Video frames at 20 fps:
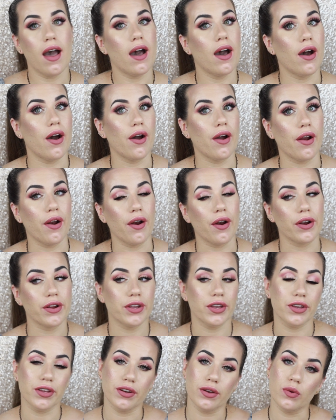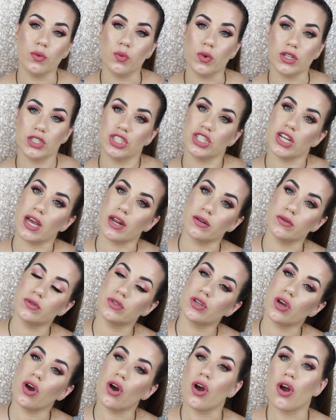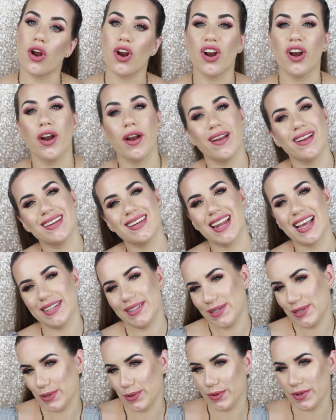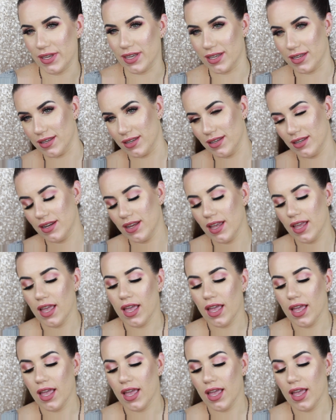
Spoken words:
are good and what shadows are not so good.